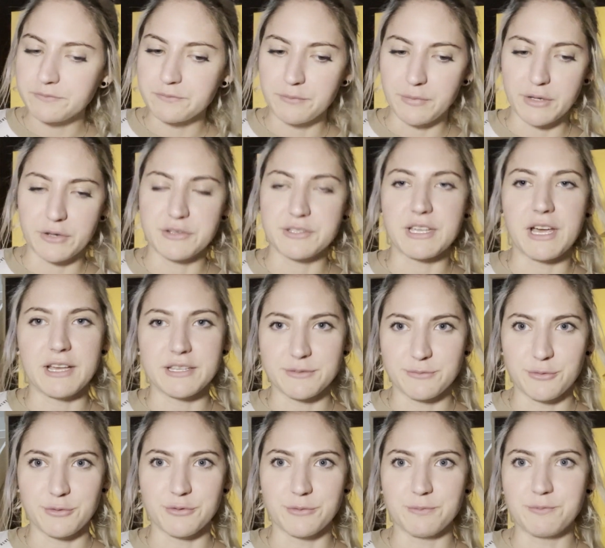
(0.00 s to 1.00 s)
because it has
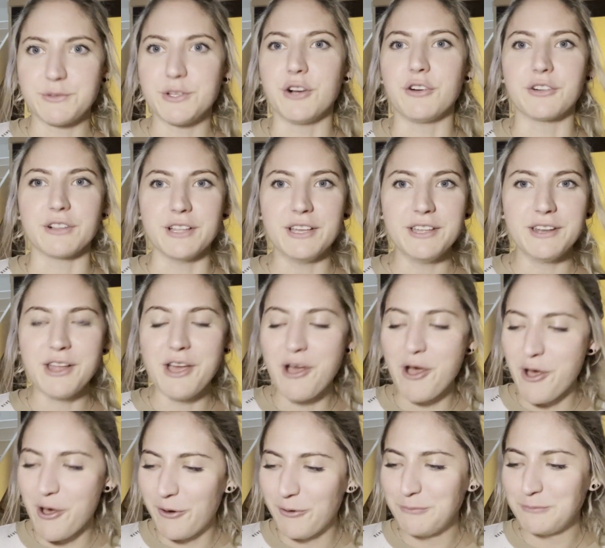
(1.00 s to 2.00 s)
more chocolate,
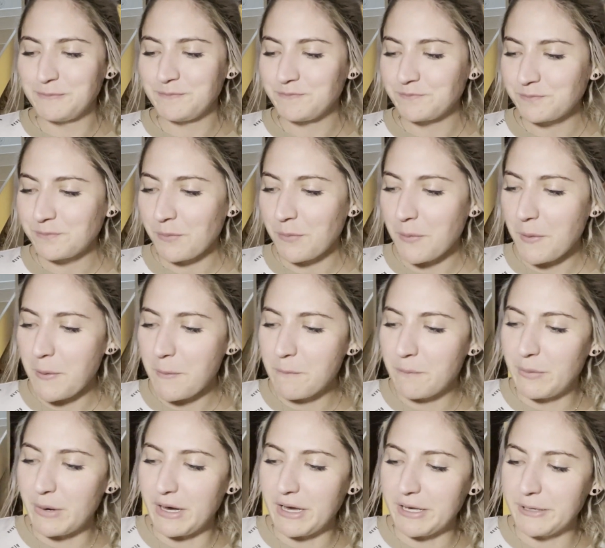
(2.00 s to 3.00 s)

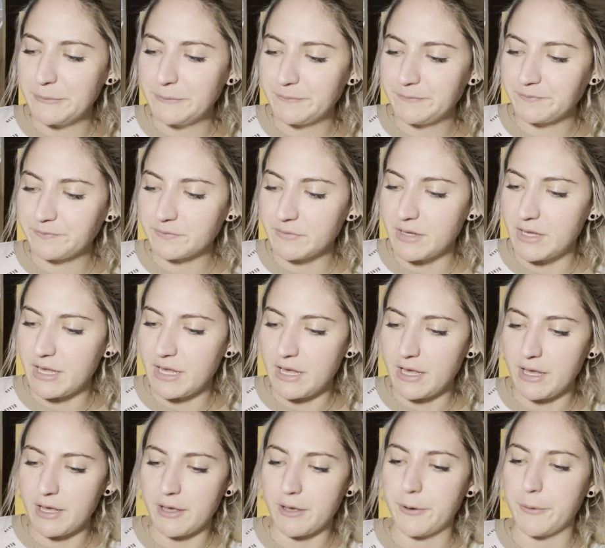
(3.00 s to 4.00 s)
but
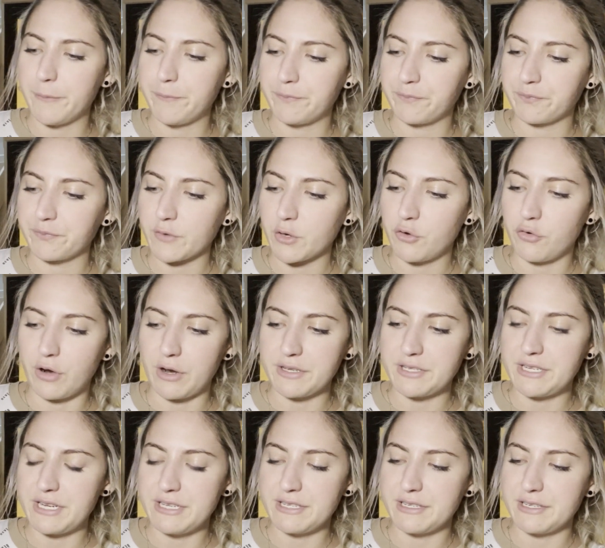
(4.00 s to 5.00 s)
the
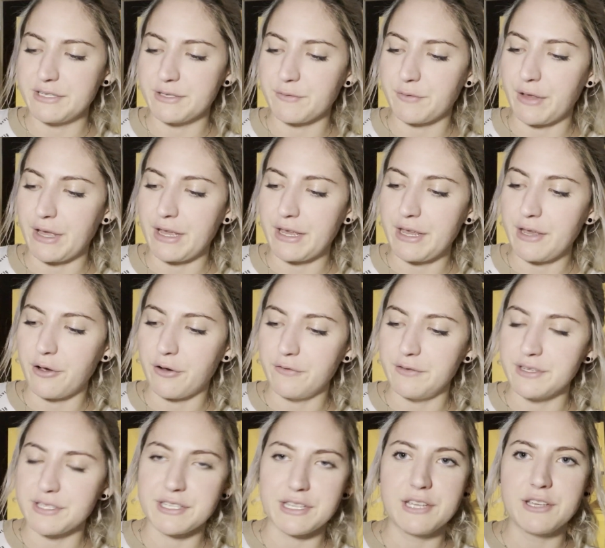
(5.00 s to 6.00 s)
crust isn't as flaky,
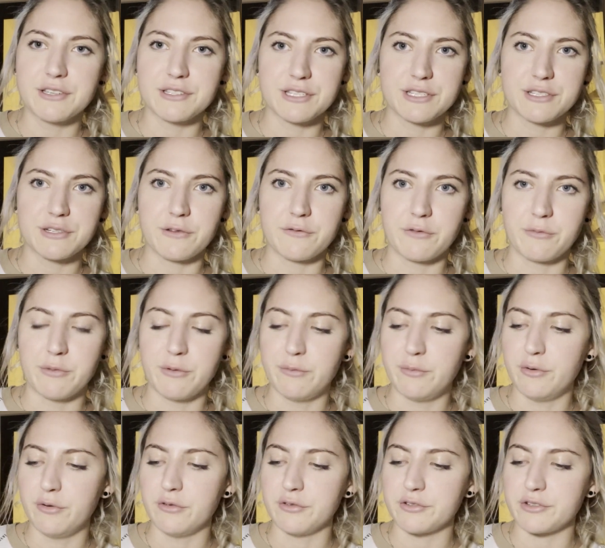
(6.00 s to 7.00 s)
obviously, because it's not from a
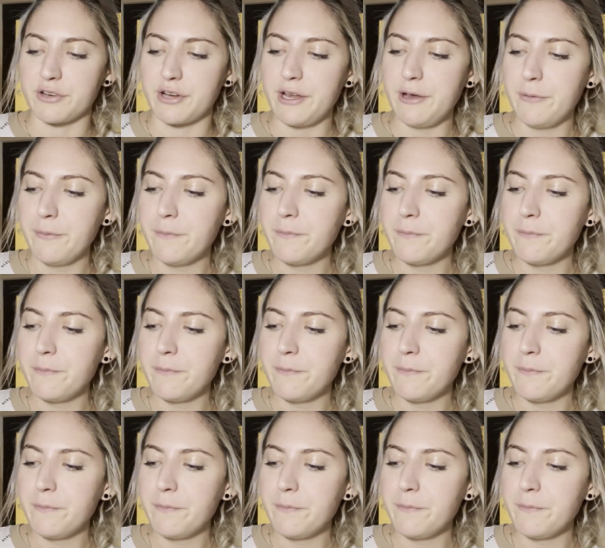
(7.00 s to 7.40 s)
boulangerie.